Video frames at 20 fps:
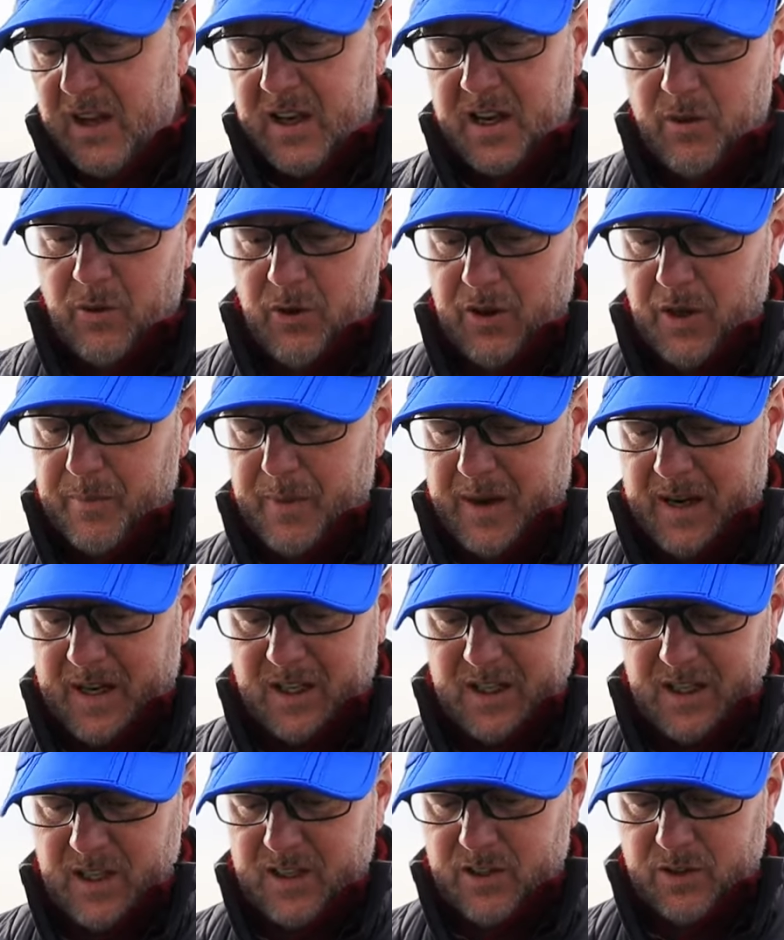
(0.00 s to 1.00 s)
Now on the back
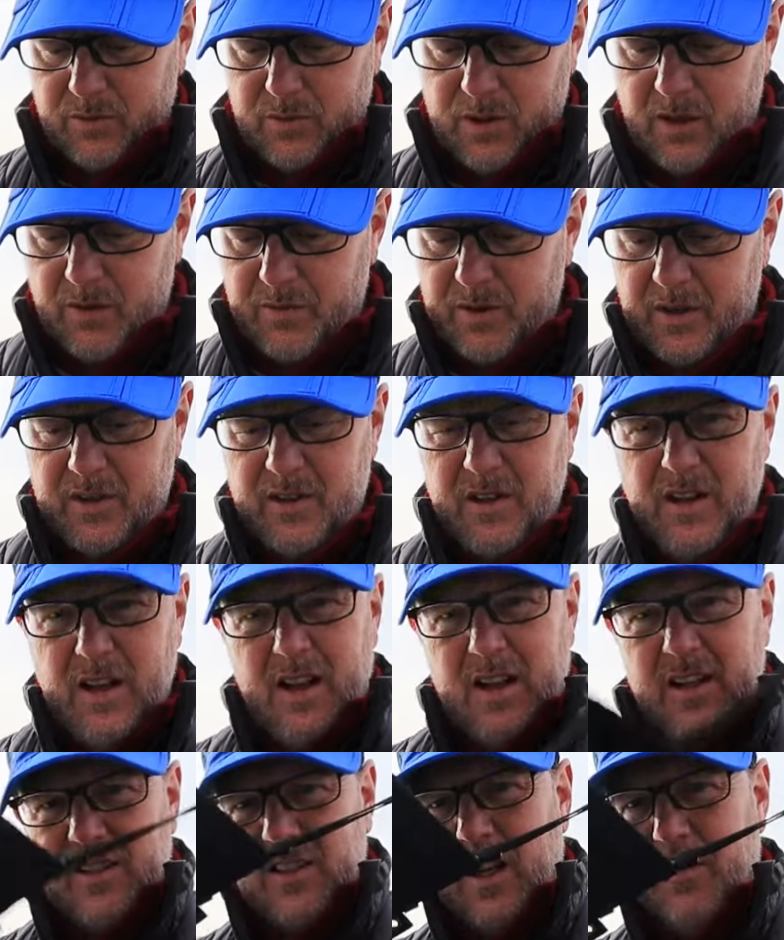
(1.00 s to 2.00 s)
of these as well, I'm gonna
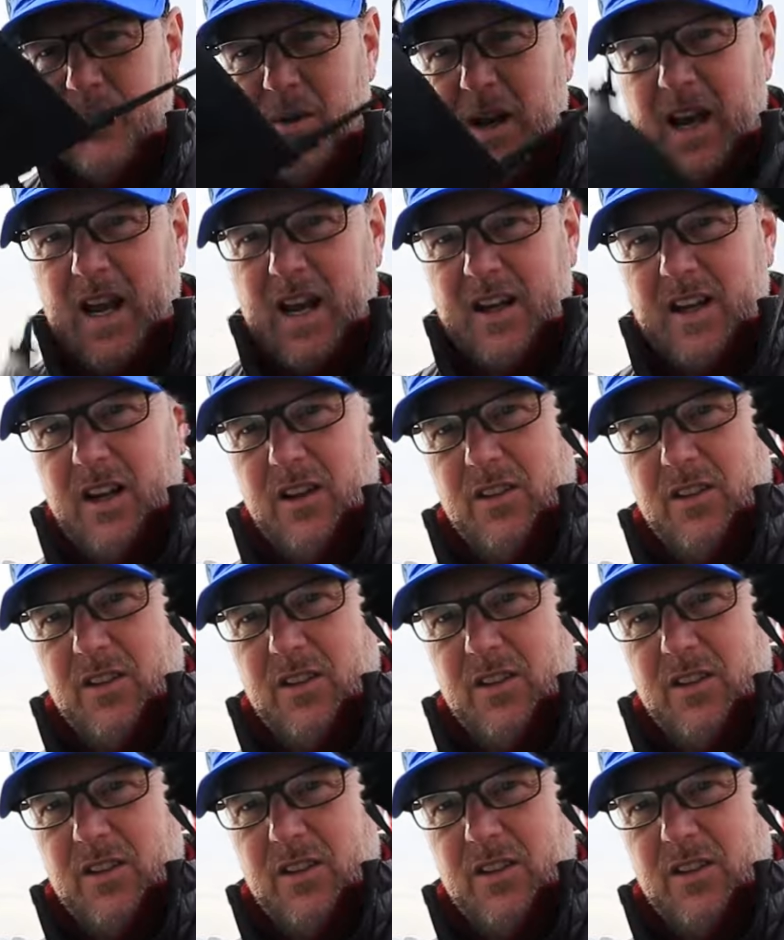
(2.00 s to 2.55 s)
take my hand